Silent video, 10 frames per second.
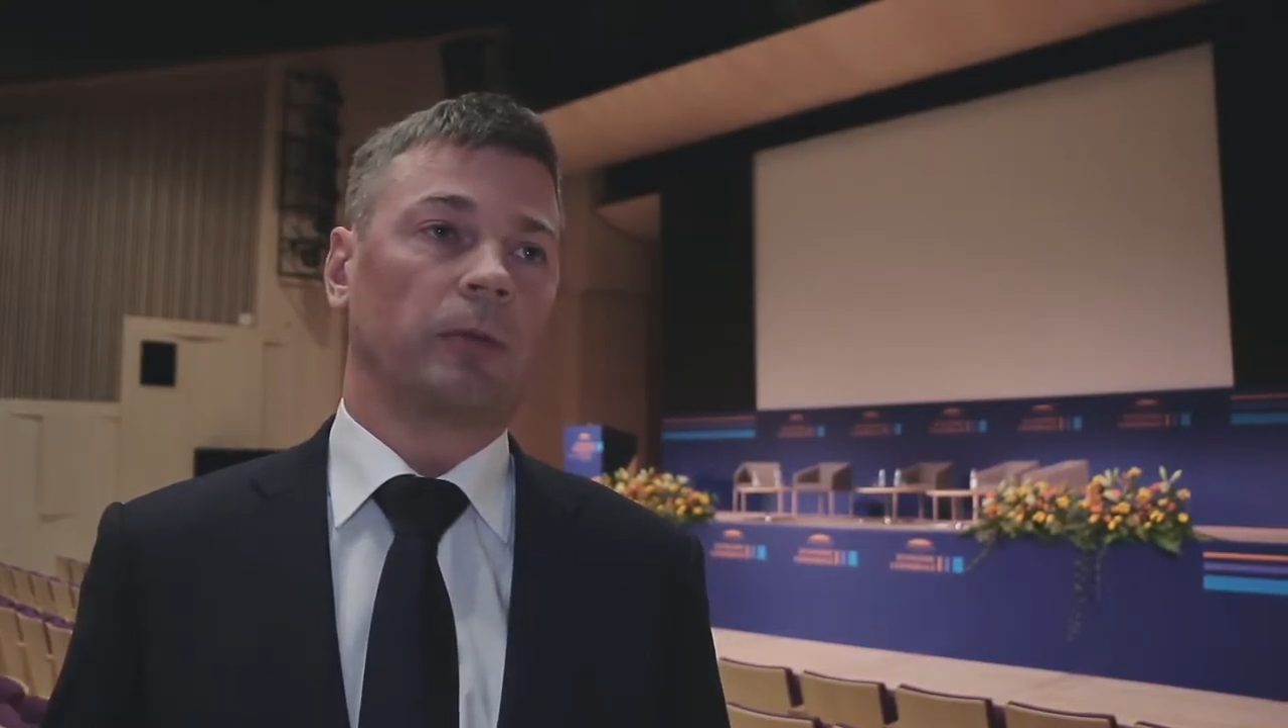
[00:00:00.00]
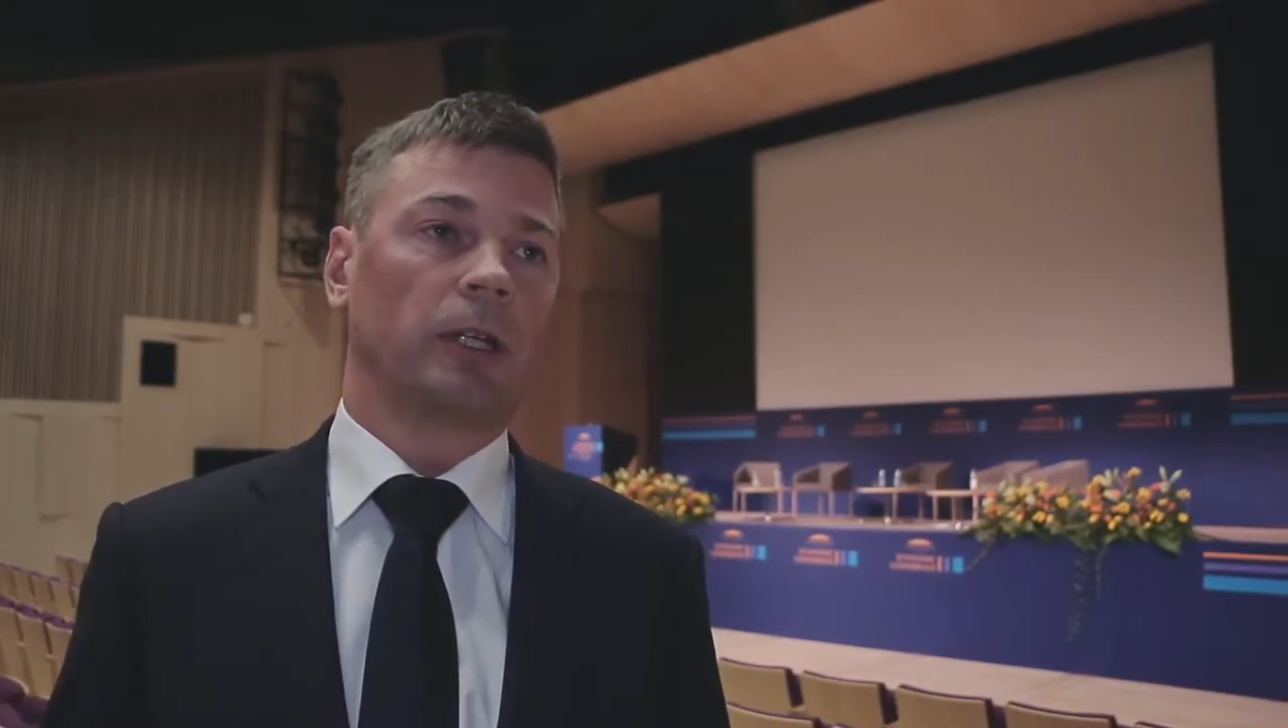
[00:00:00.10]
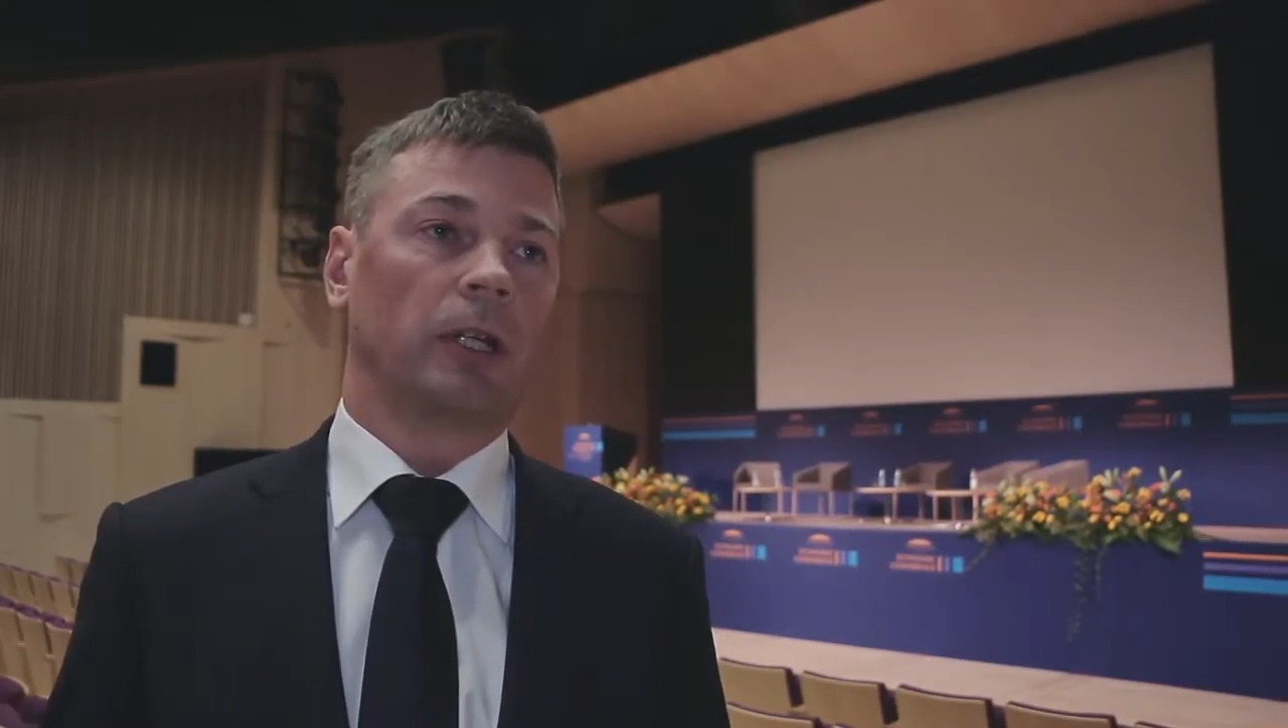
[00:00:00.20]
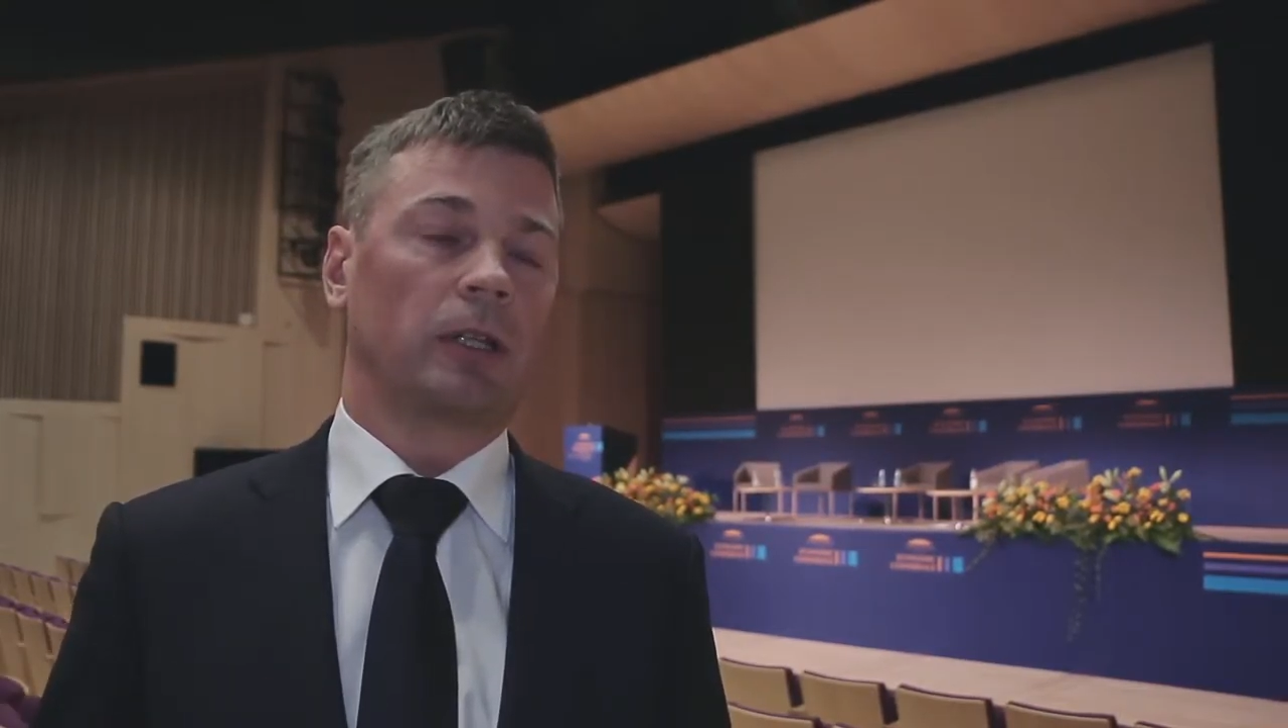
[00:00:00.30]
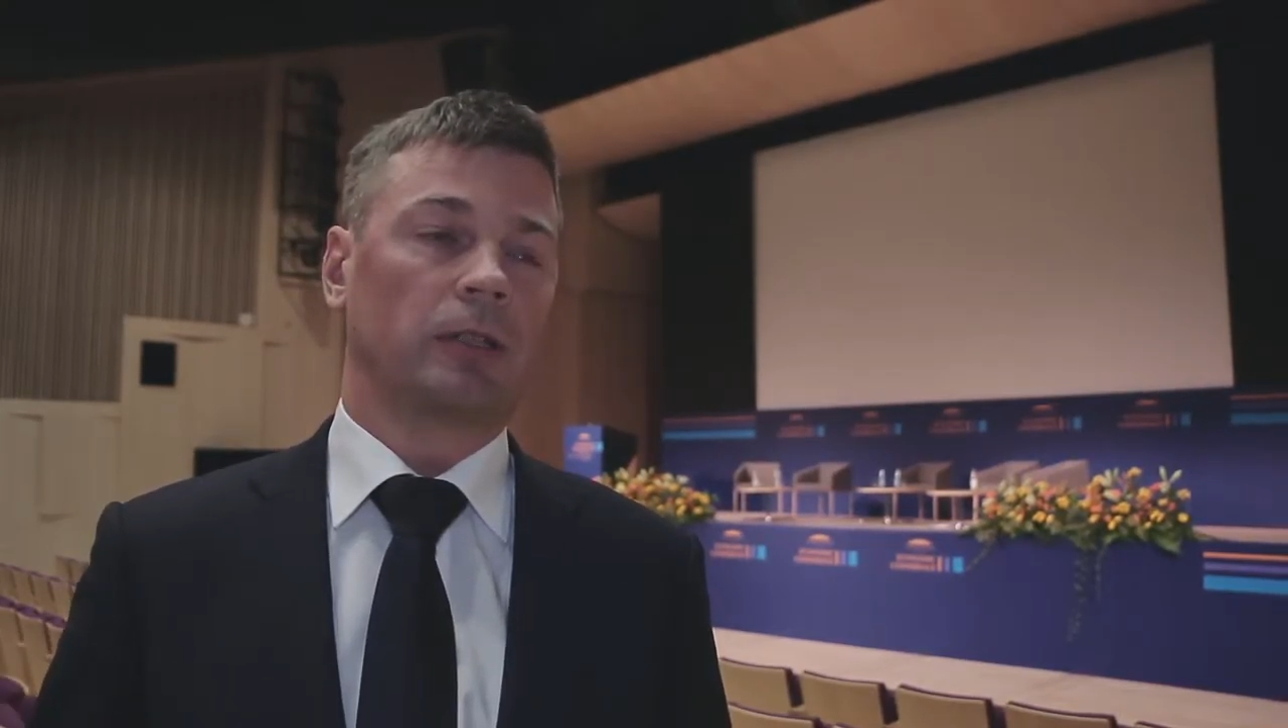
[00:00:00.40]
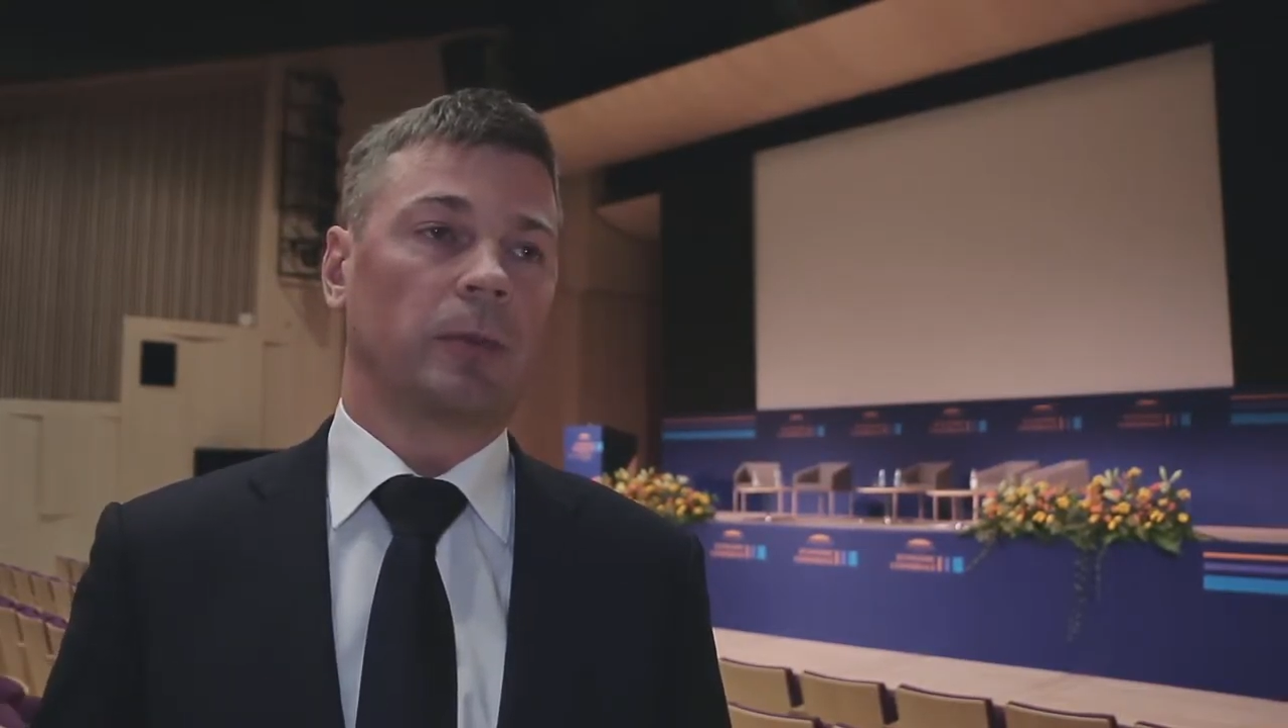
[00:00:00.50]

we get is